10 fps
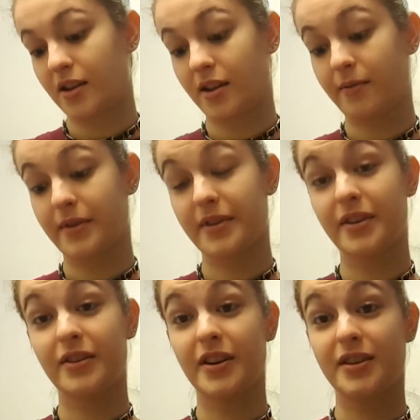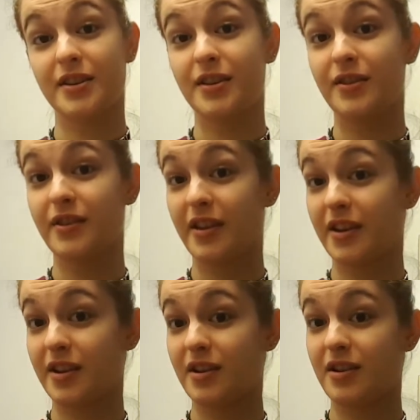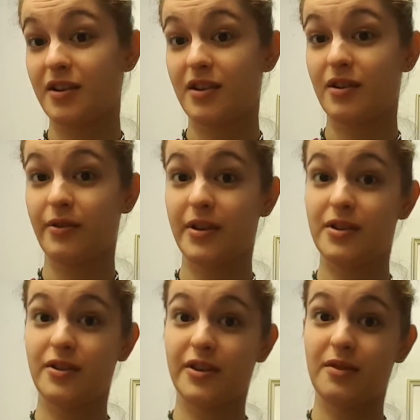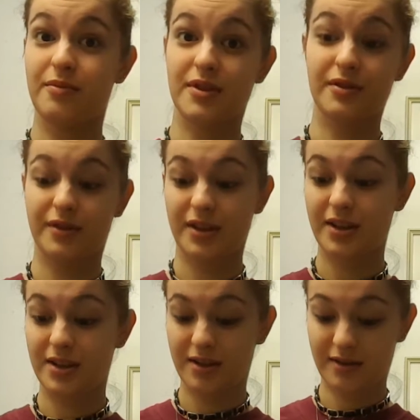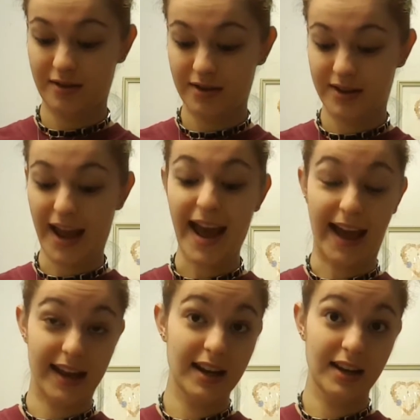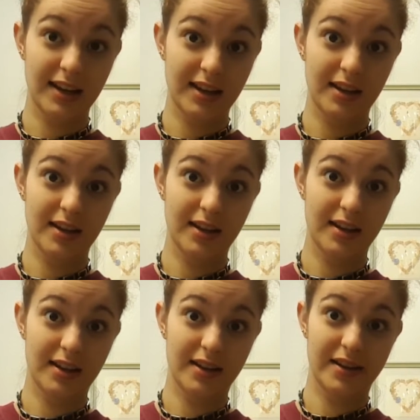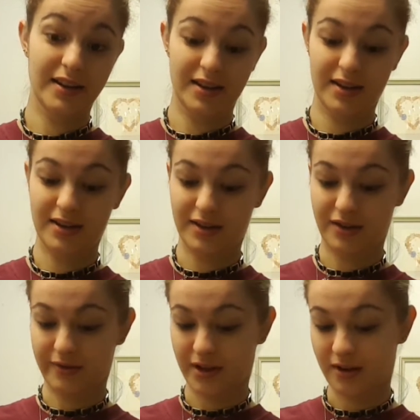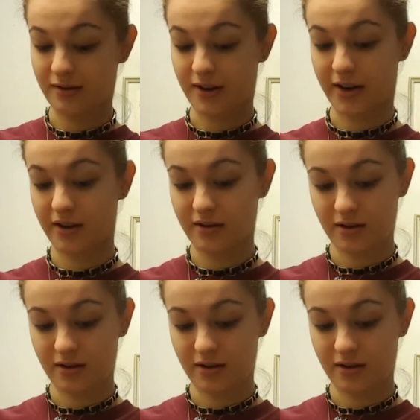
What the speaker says: I want to let you guys know that Okie Dokie Bro's dad is doing alright.